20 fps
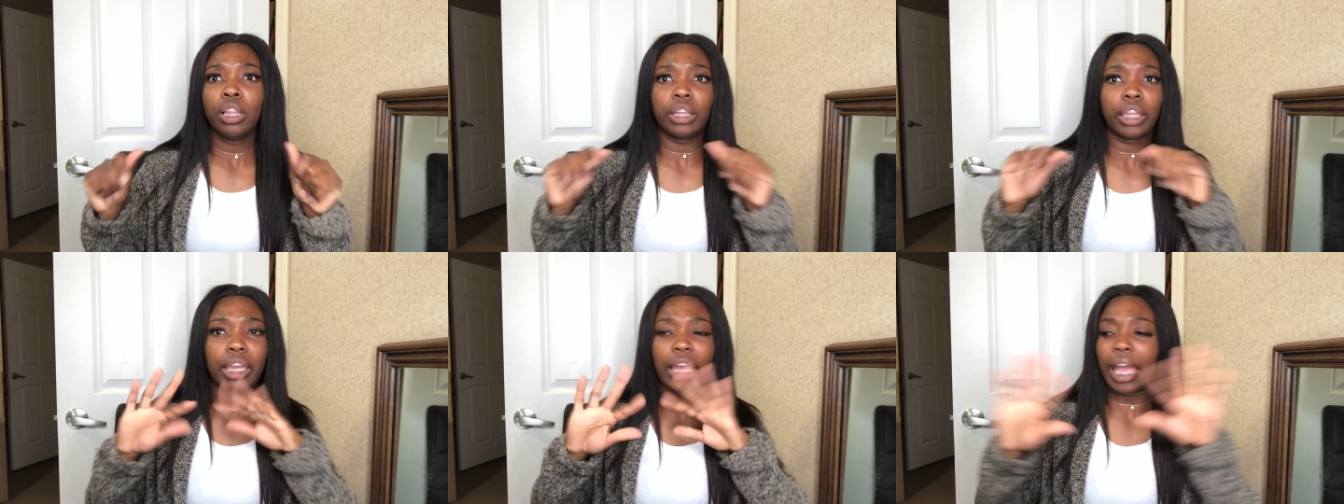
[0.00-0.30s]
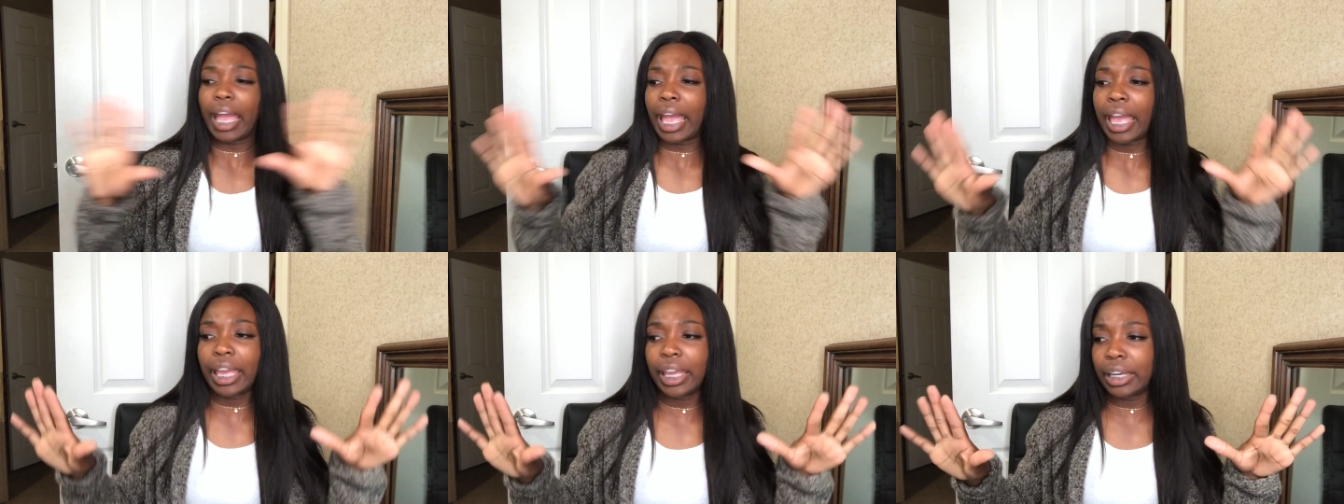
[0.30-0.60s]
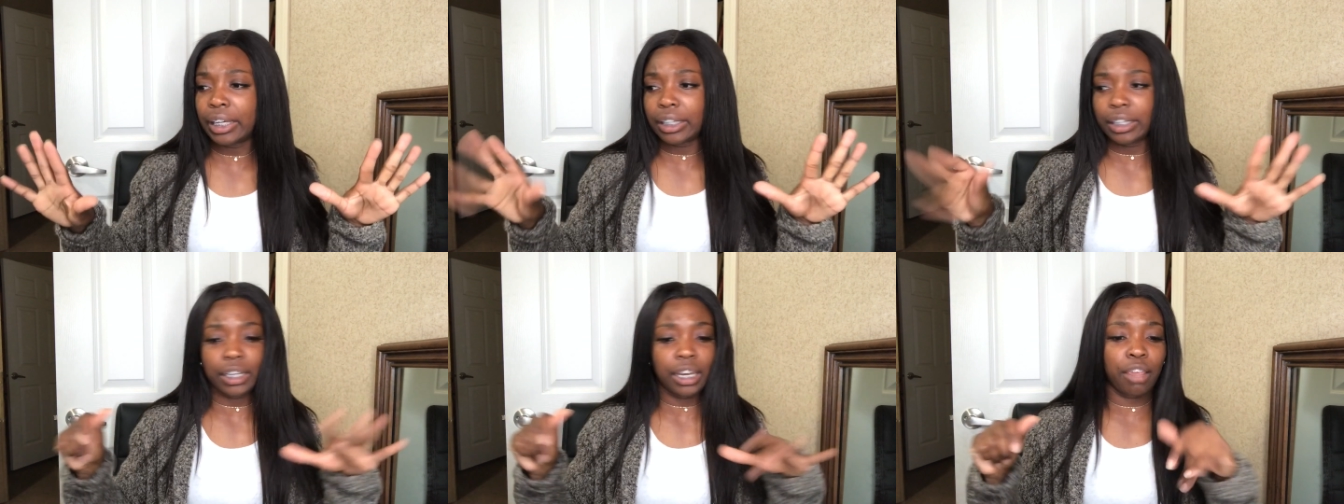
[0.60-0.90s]
Like I
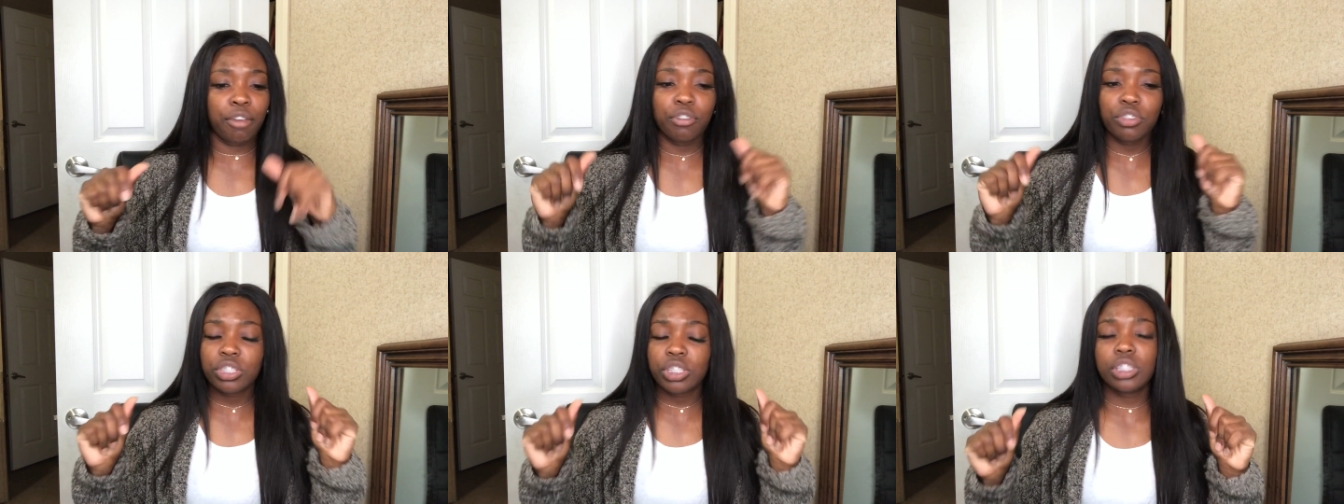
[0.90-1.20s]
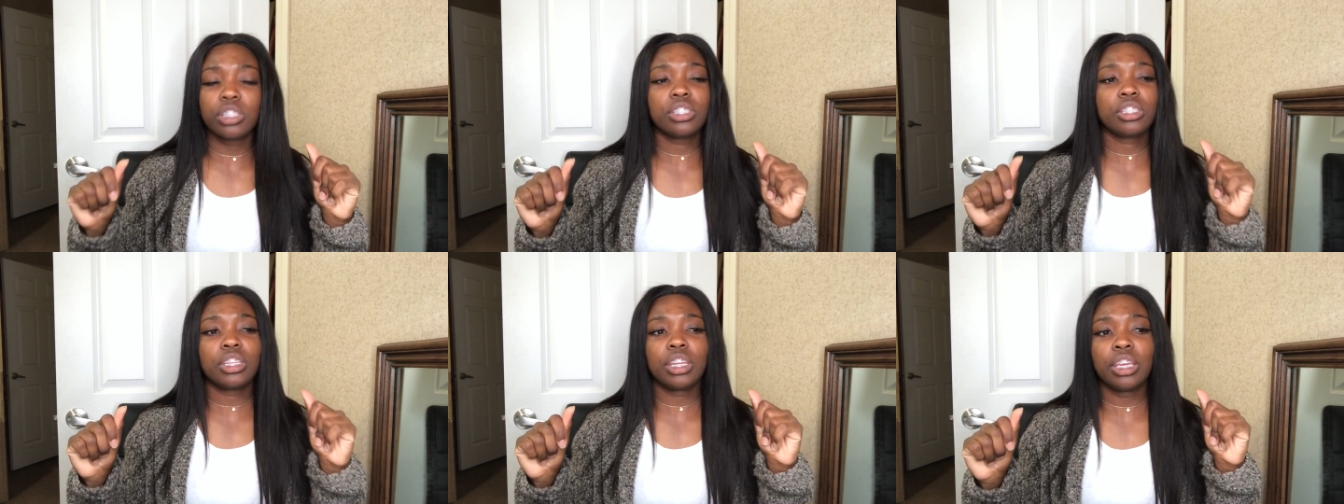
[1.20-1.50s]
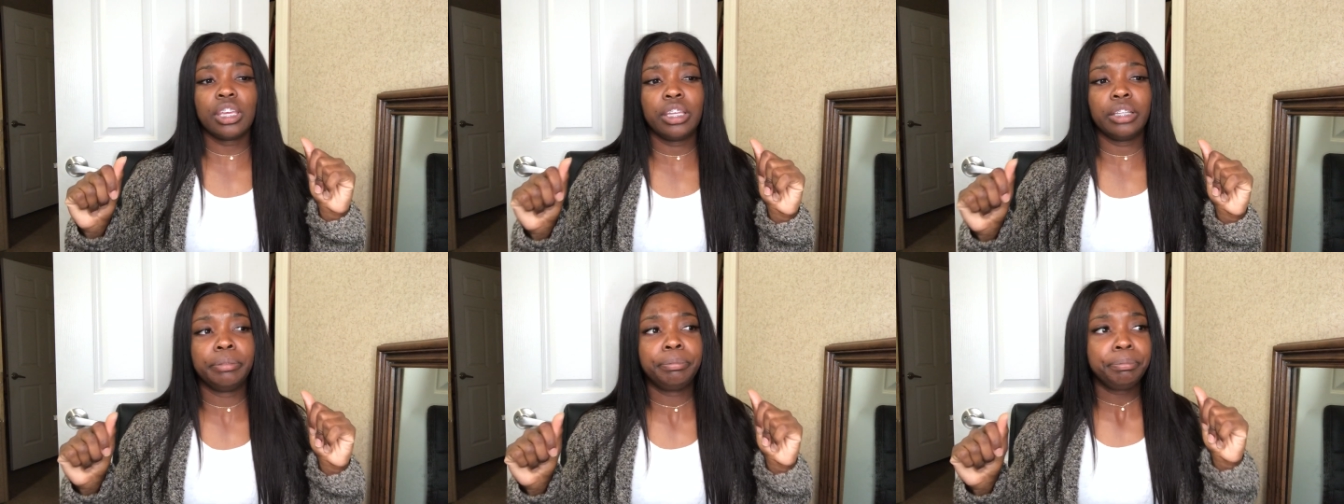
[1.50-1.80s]
hated it. And ever since
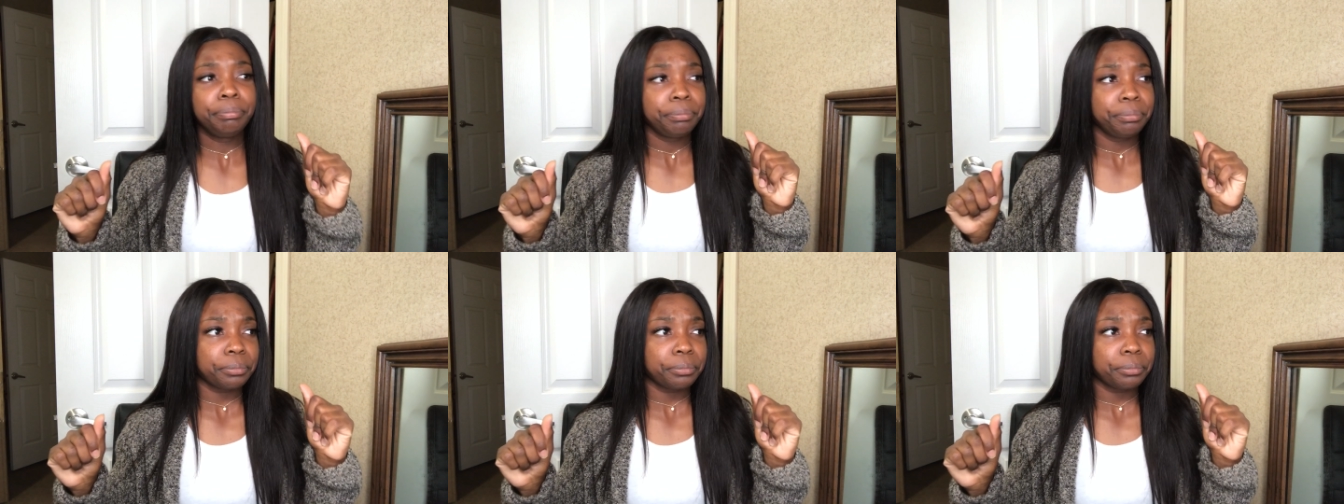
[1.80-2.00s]
then,